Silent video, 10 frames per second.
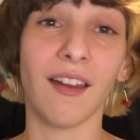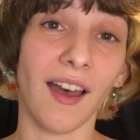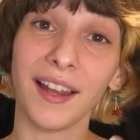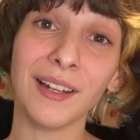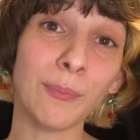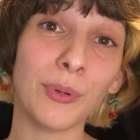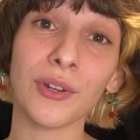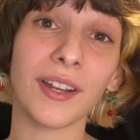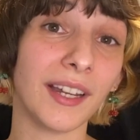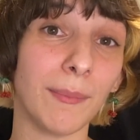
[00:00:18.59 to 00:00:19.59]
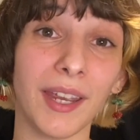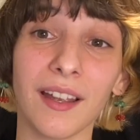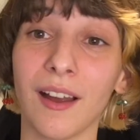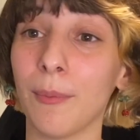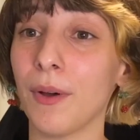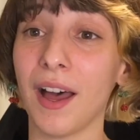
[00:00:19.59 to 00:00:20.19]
I didn't put on any makeup.